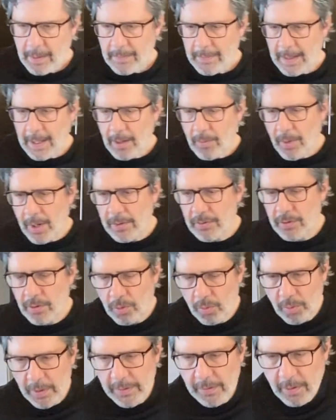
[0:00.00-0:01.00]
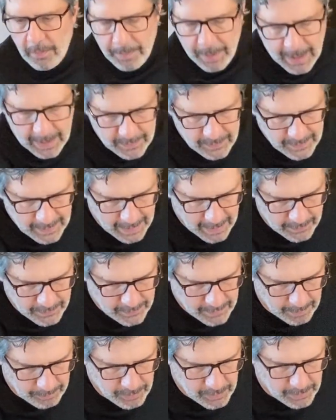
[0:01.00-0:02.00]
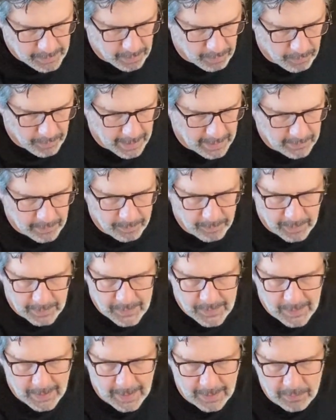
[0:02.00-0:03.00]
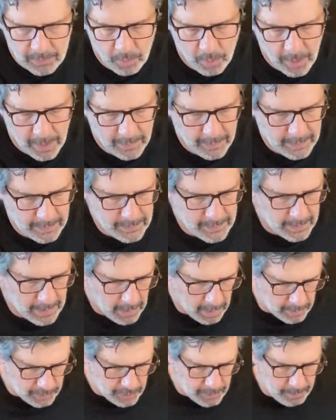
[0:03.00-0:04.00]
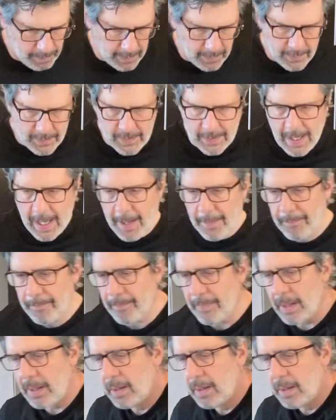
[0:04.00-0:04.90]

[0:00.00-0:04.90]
Then I want to do a window pane test. I'm just going to randomly select one of these. They all should be the same.